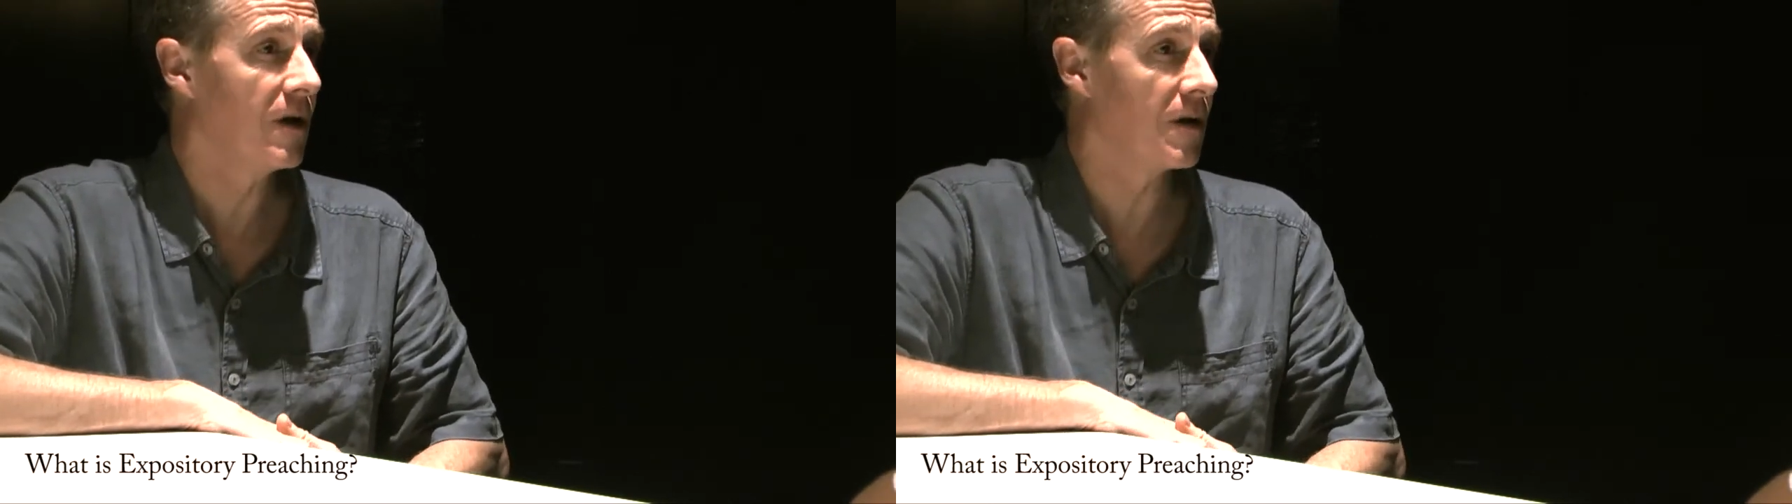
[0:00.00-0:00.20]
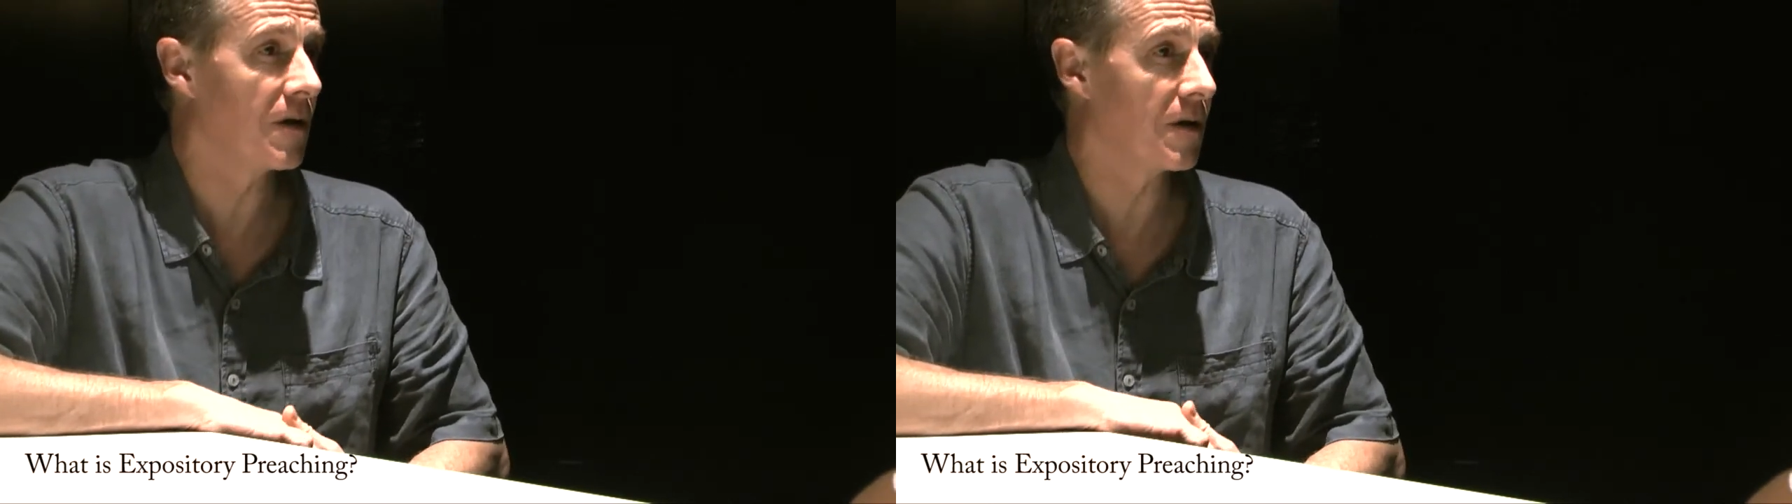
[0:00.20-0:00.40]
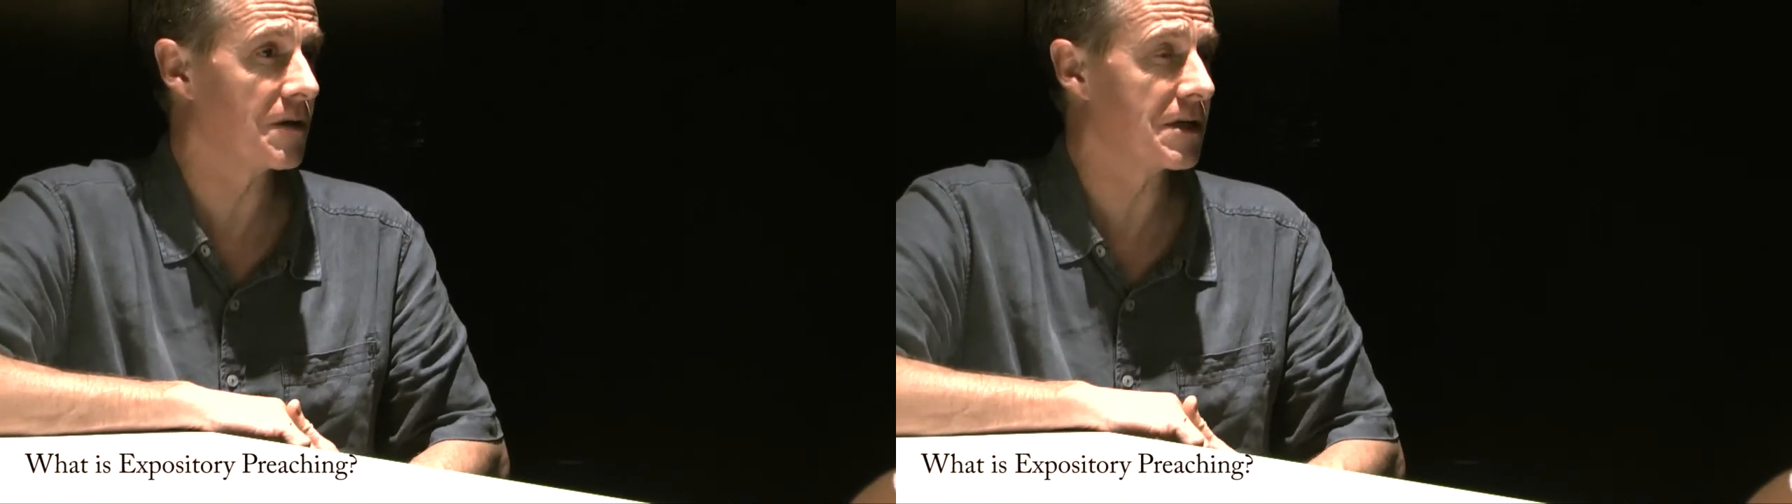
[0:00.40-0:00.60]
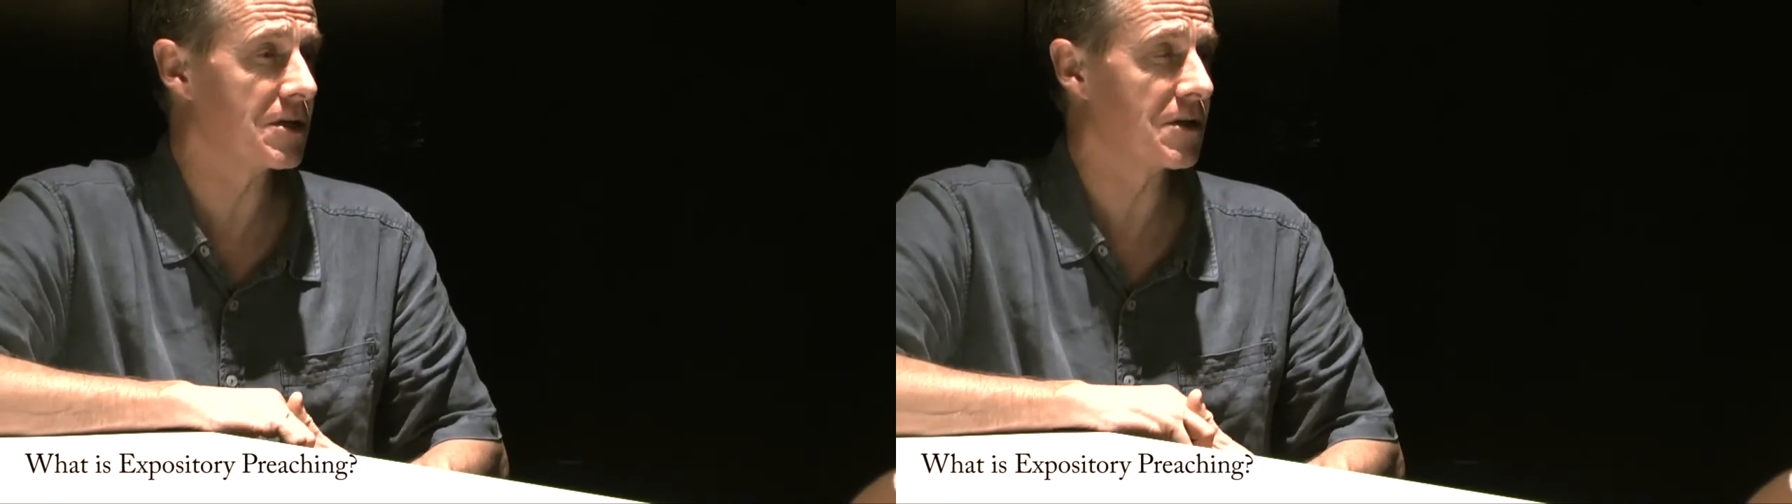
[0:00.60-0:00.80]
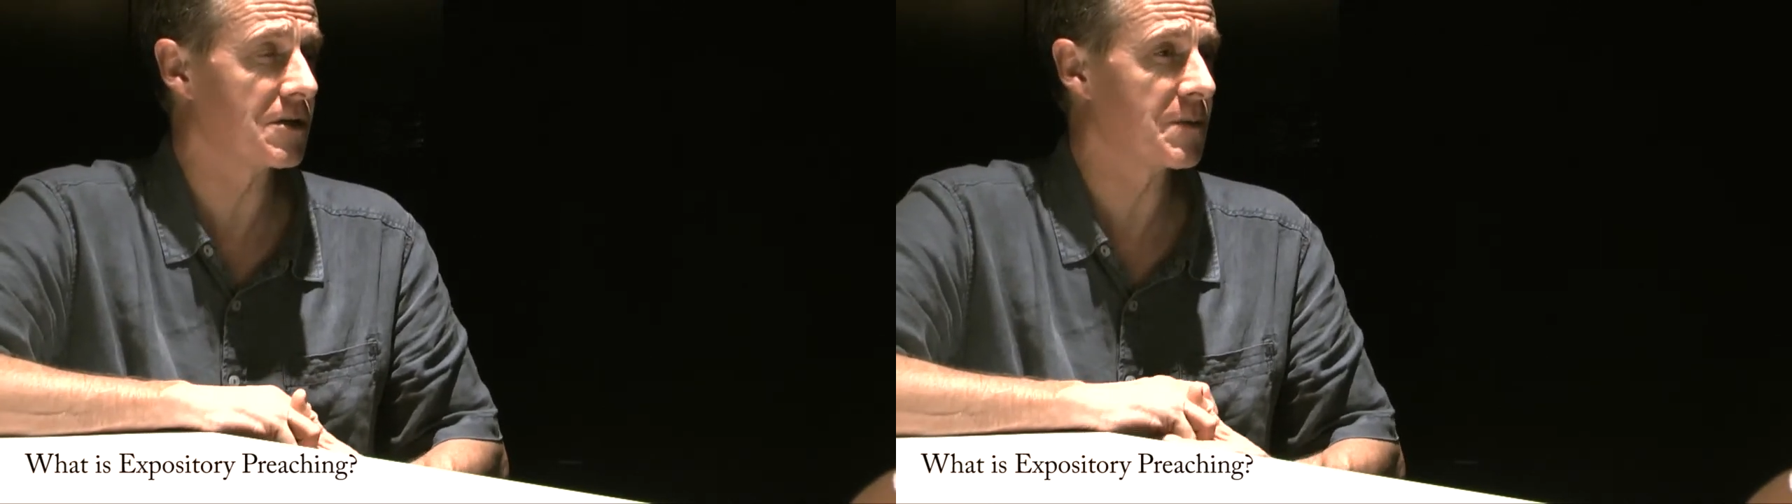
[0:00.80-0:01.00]
on
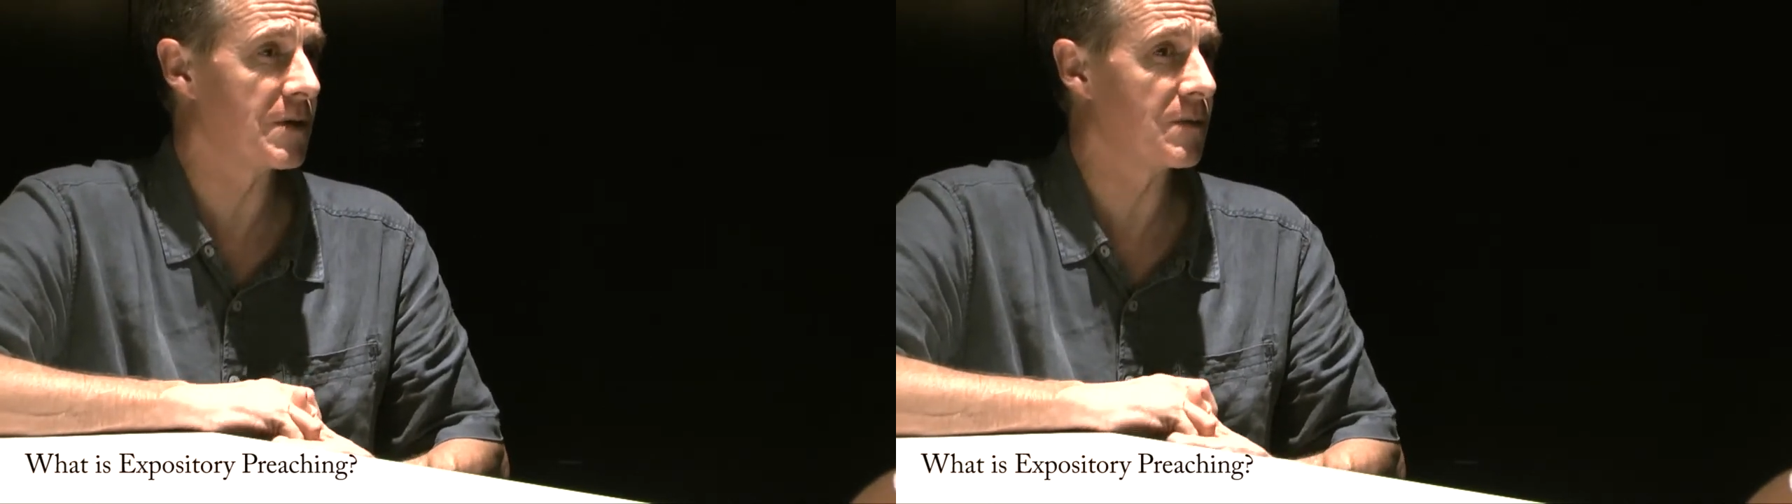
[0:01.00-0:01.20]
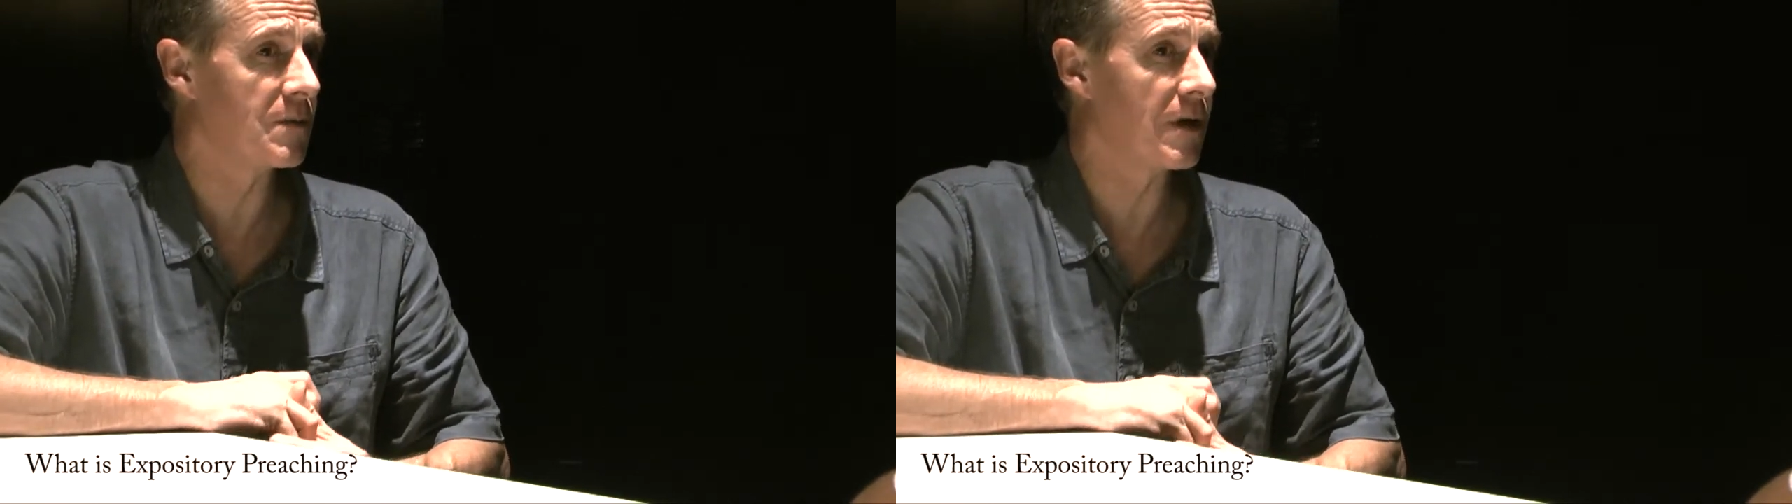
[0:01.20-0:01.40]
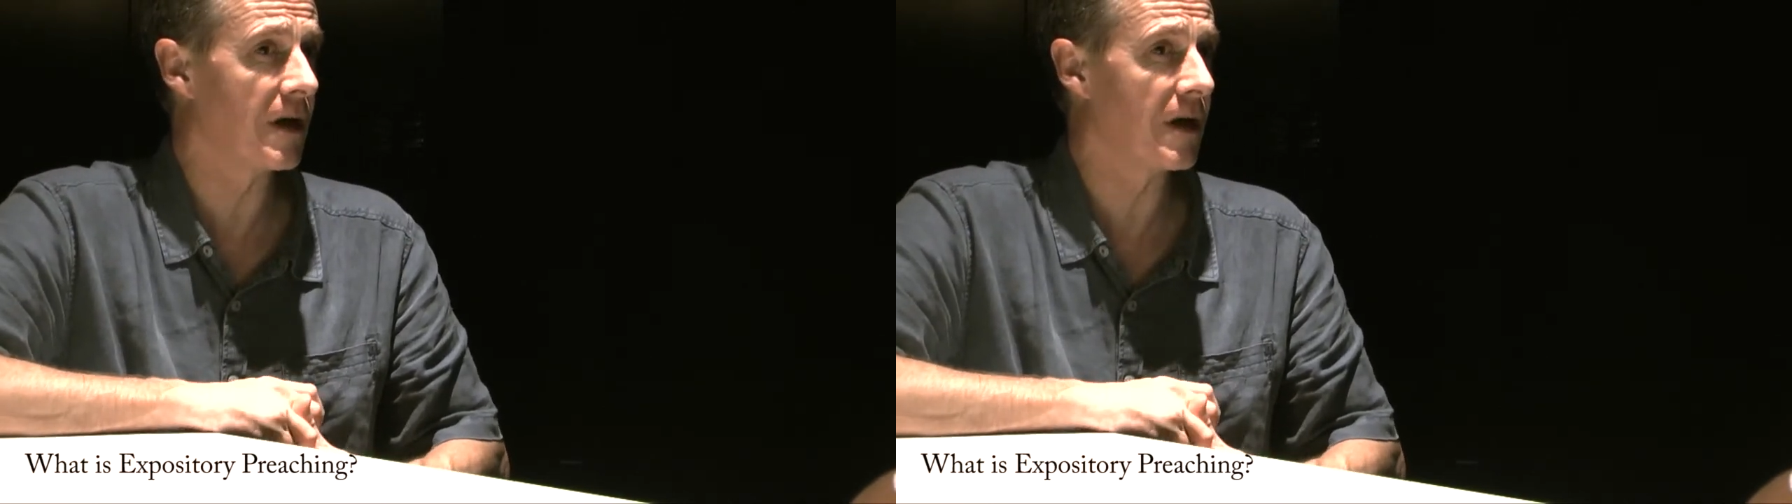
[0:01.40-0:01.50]
teaching on the Spirit,